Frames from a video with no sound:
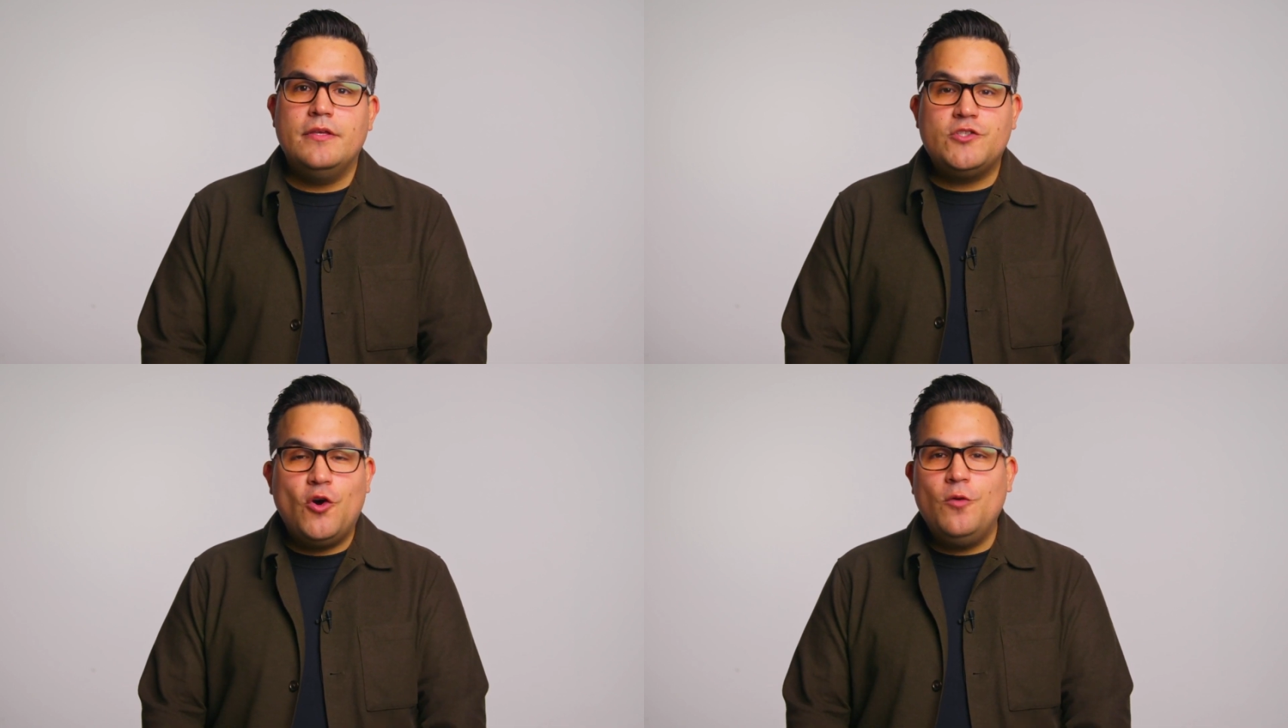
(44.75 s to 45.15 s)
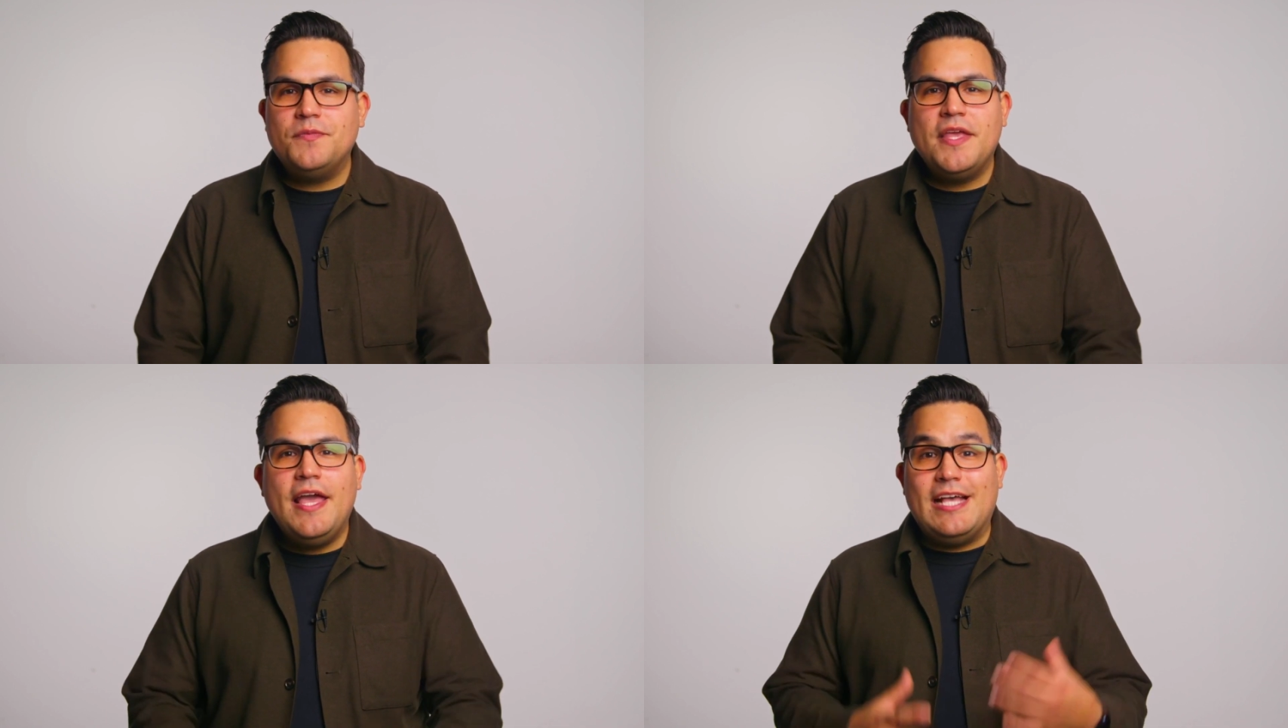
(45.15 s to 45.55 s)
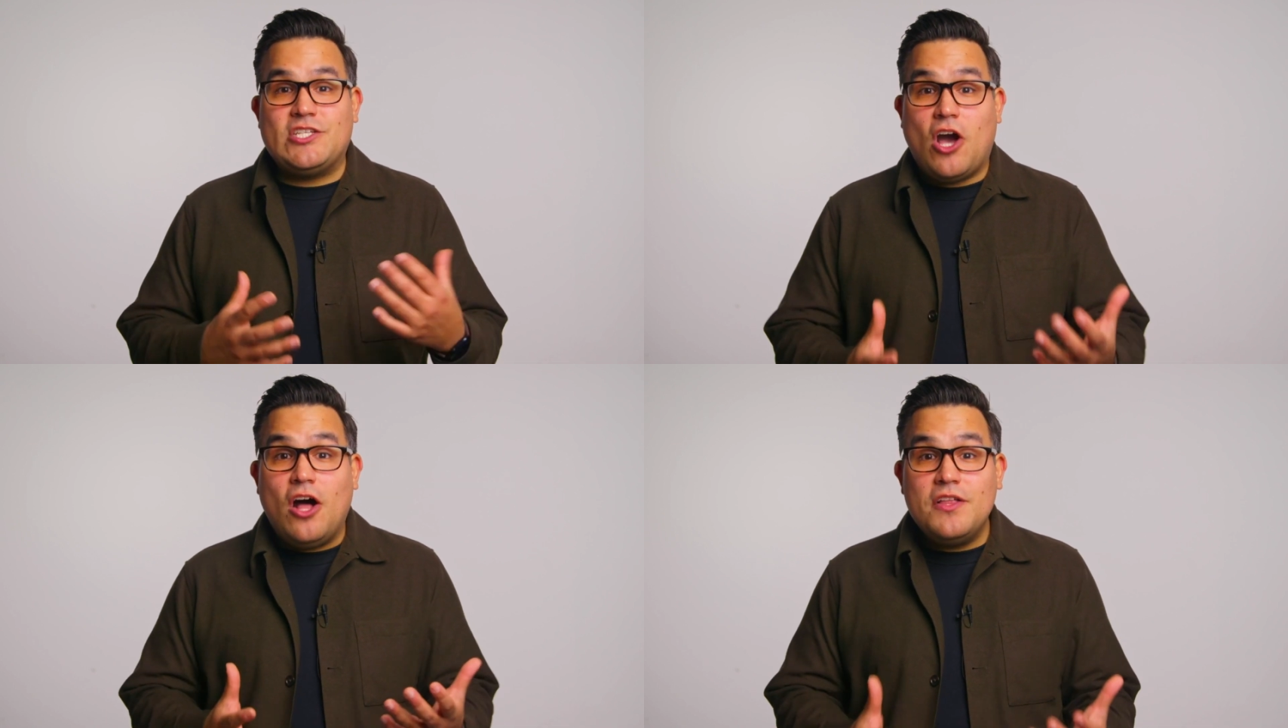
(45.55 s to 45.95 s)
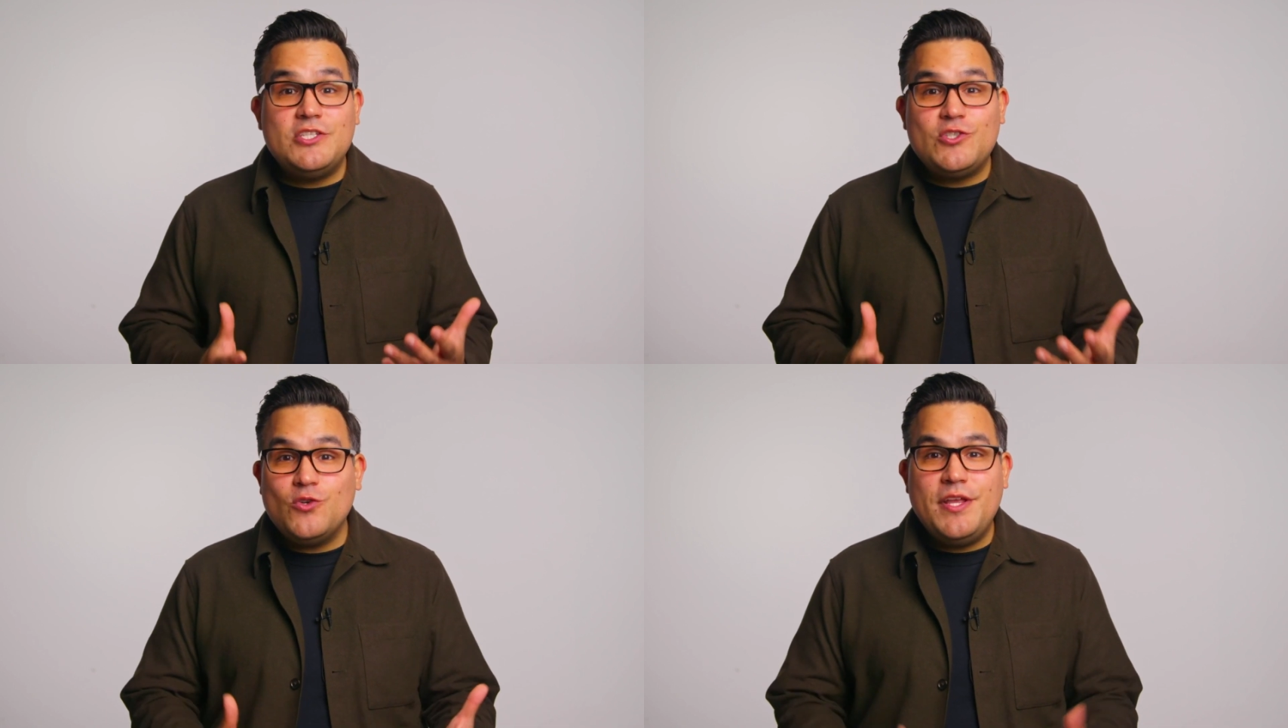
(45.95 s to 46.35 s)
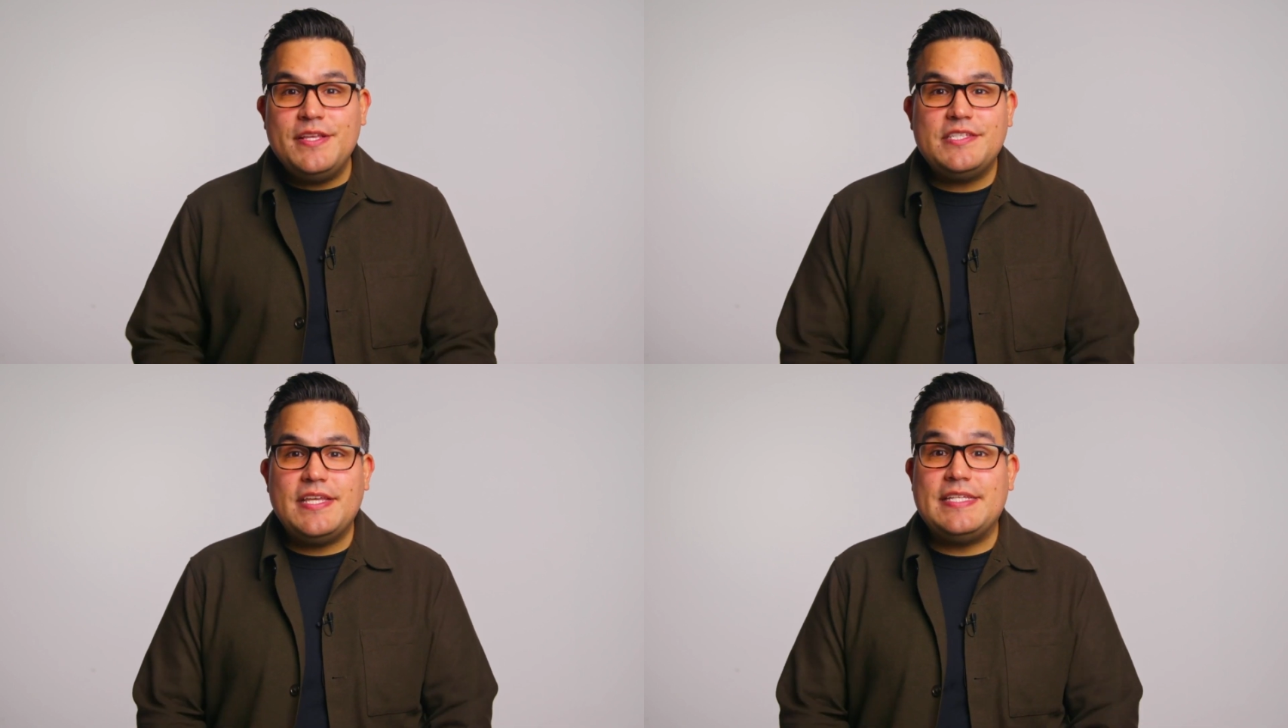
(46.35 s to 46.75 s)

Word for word: So, as college students,